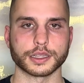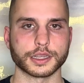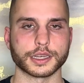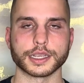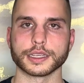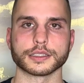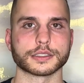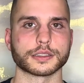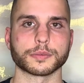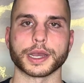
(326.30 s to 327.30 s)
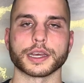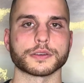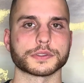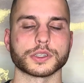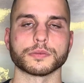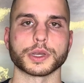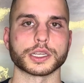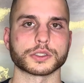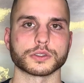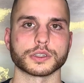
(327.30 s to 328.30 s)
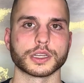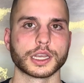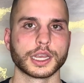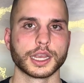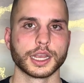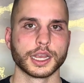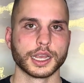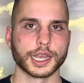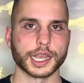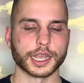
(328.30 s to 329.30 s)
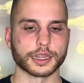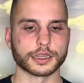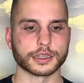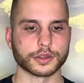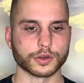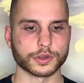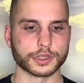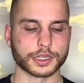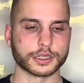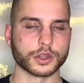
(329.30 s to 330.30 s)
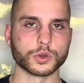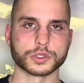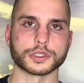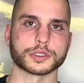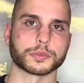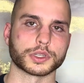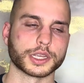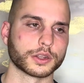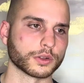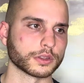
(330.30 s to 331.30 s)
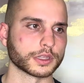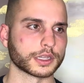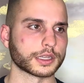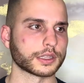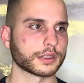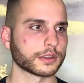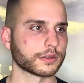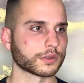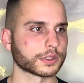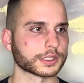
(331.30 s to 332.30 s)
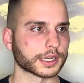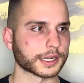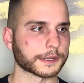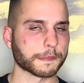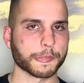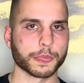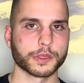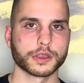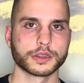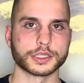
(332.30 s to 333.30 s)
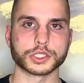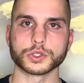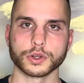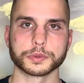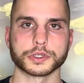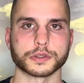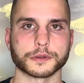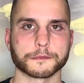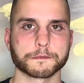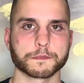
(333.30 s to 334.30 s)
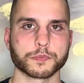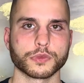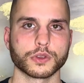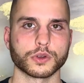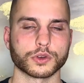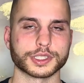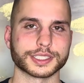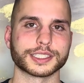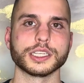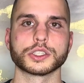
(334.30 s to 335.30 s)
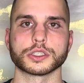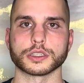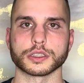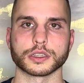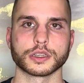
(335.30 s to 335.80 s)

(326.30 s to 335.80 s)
is the path of self-mastery. And, in Gnosis particularly, there is a description or distinction